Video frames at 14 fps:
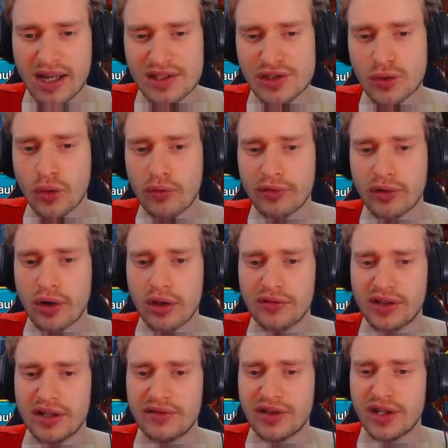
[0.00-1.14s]
So overall, a
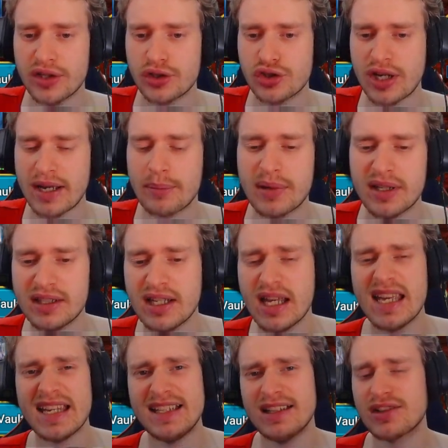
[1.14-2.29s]
very, very good champion.
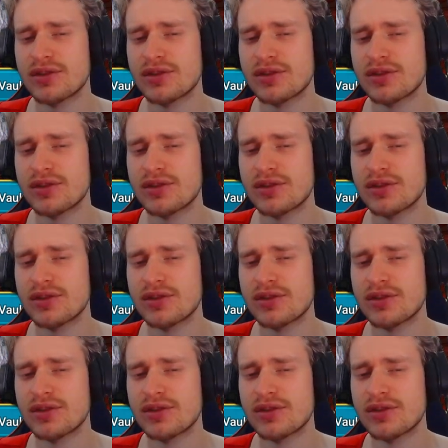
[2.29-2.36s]
He